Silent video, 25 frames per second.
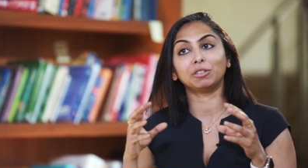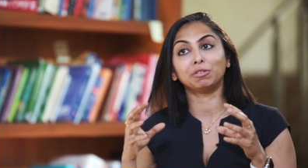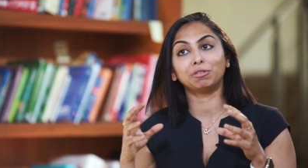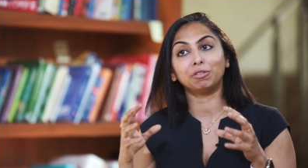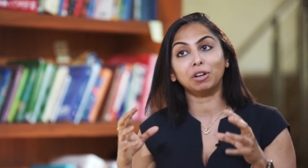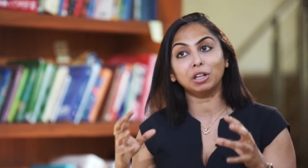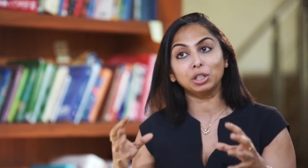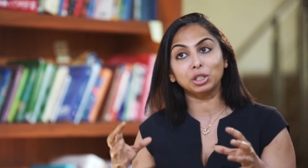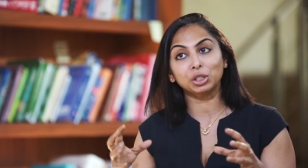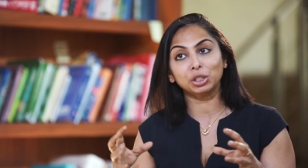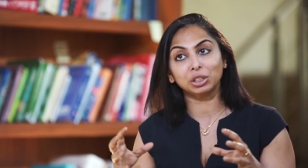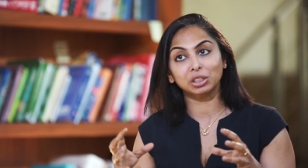
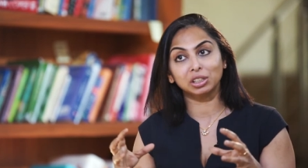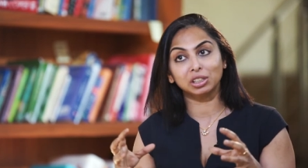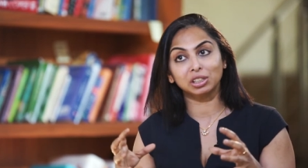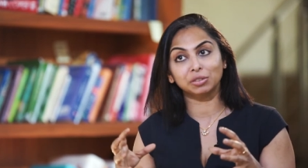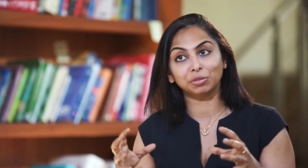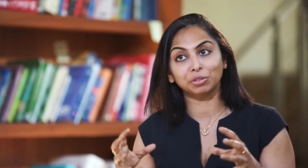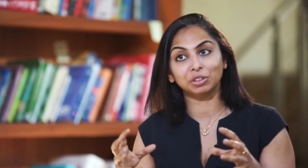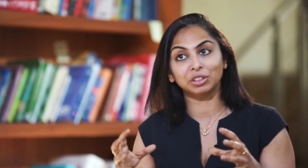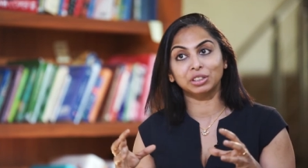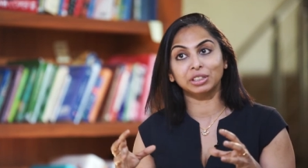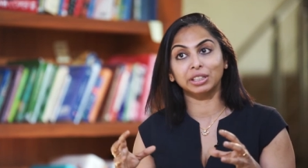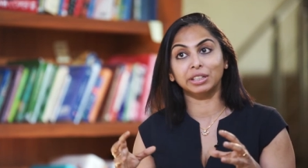functions
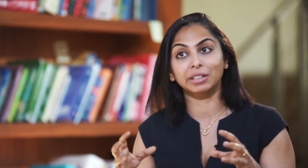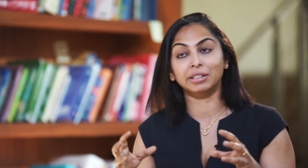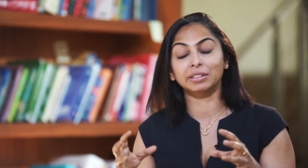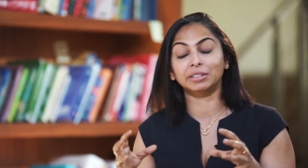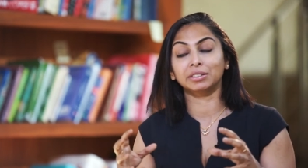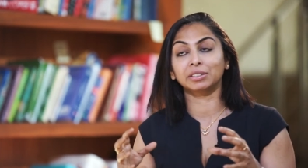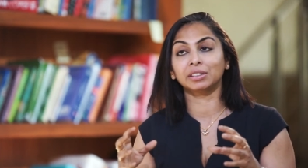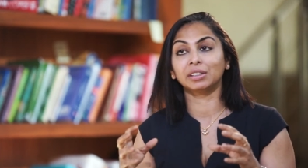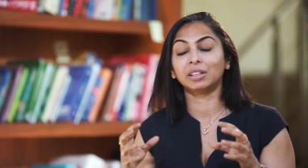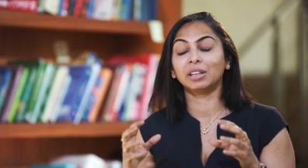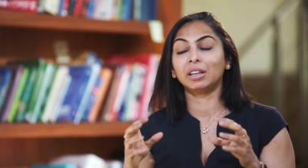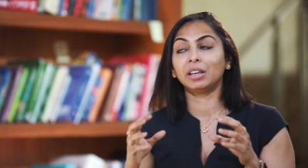for
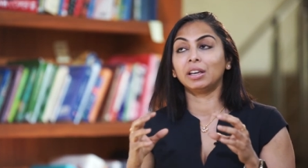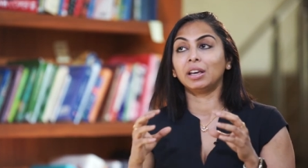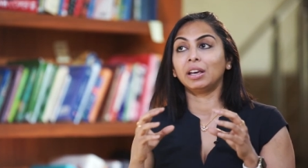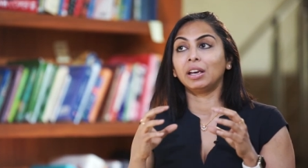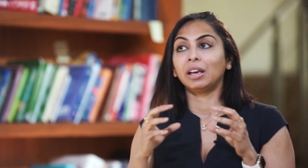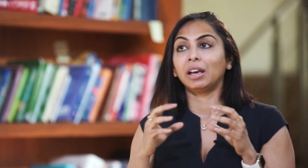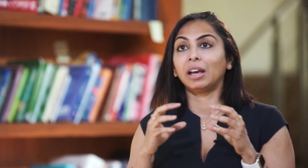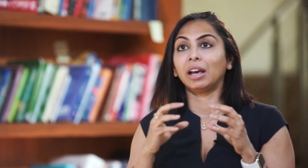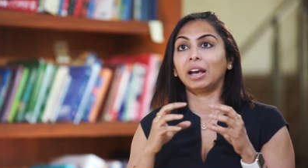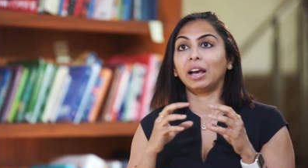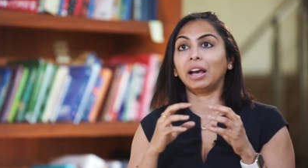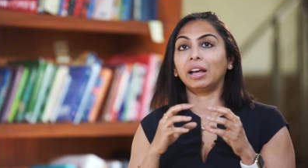cells.
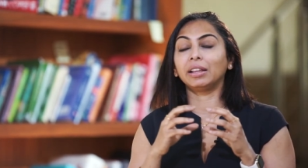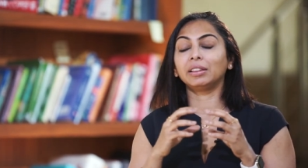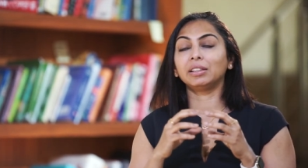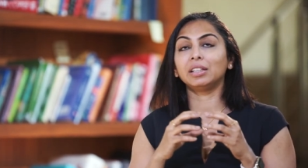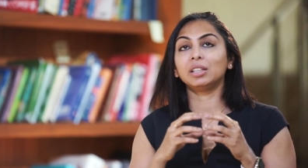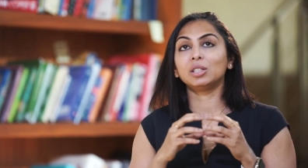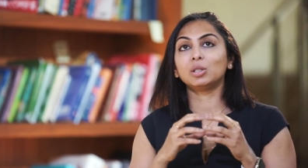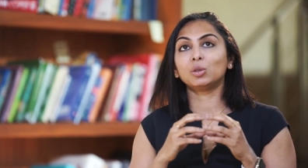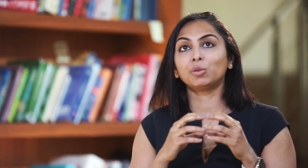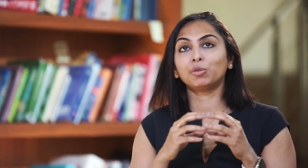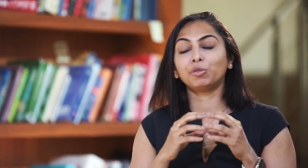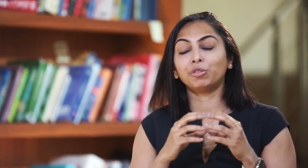And
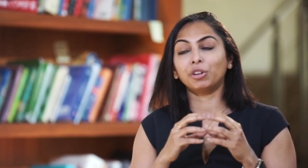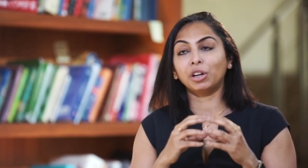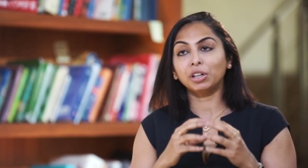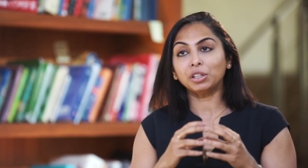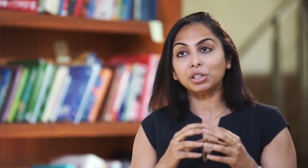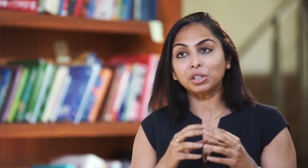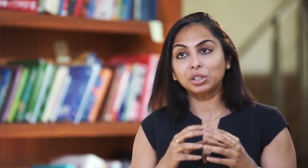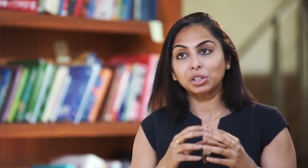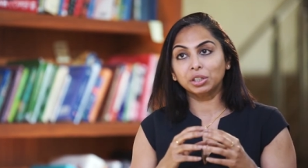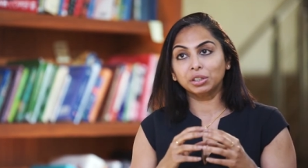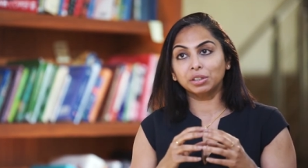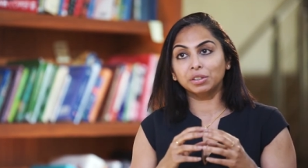these
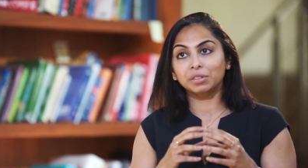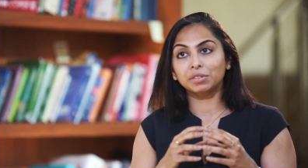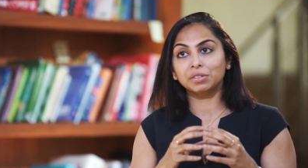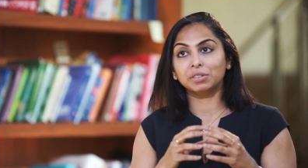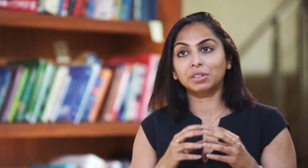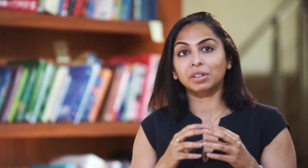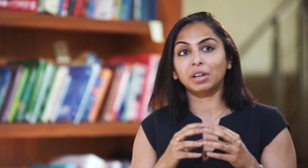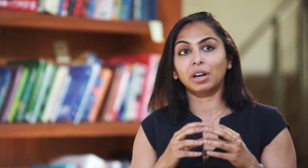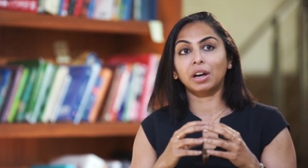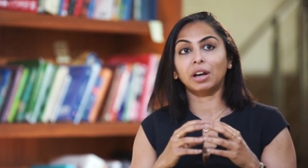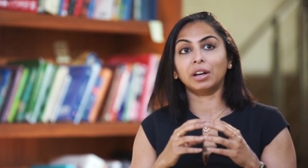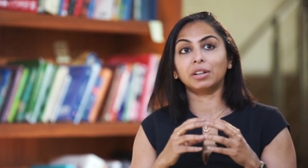
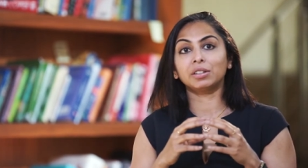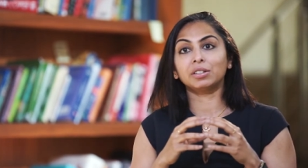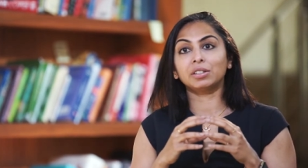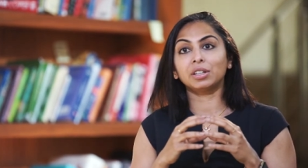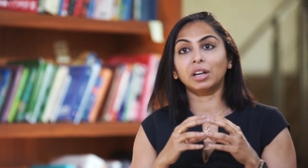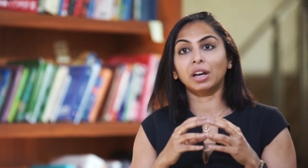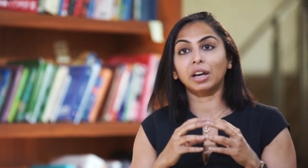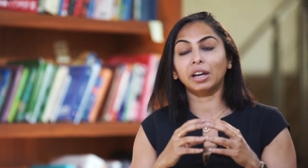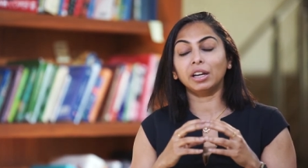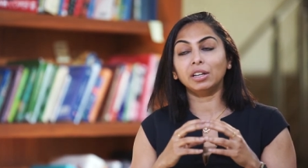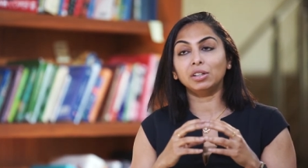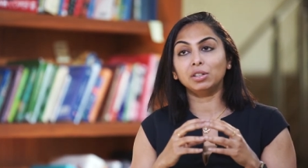functions are
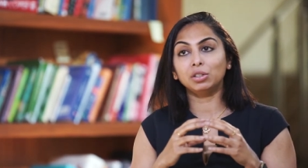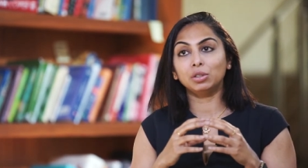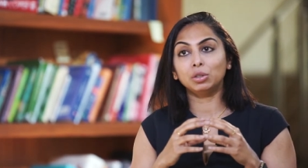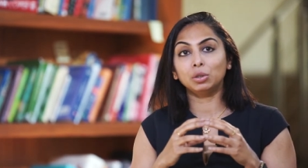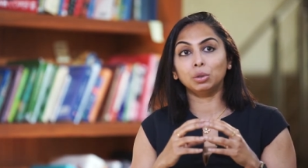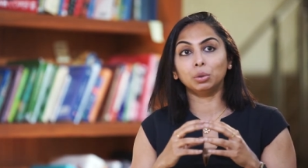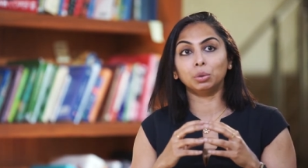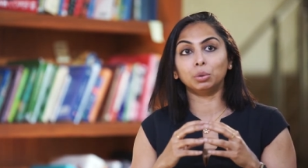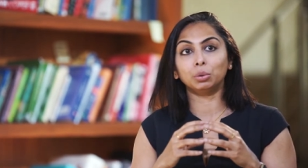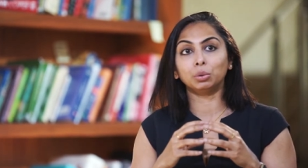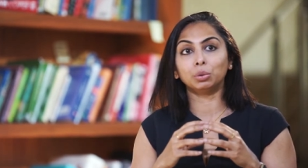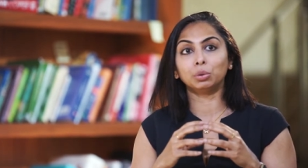tied
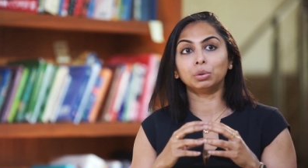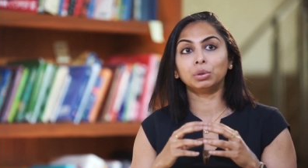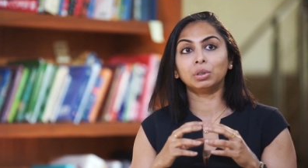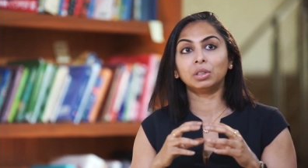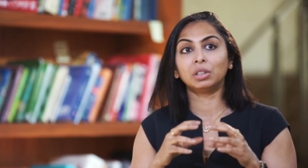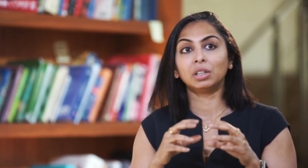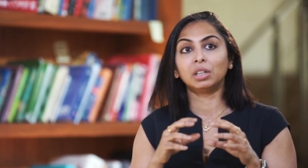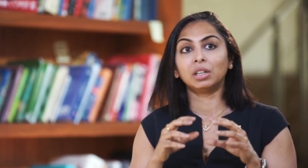to